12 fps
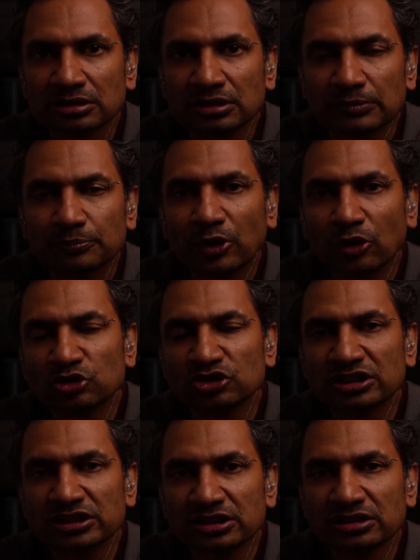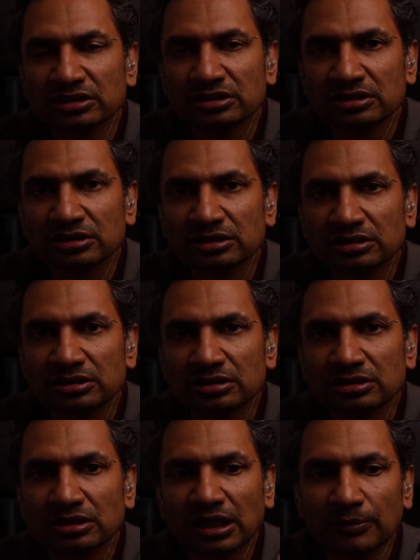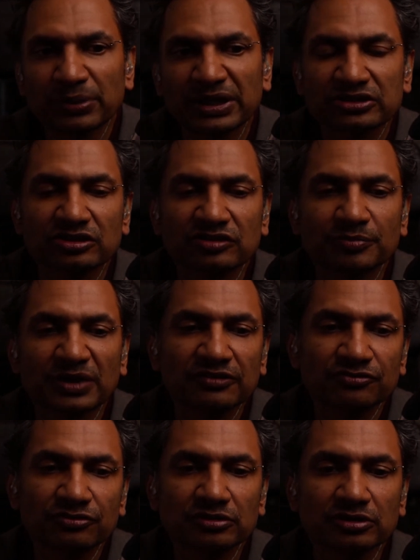and posted a picture of my front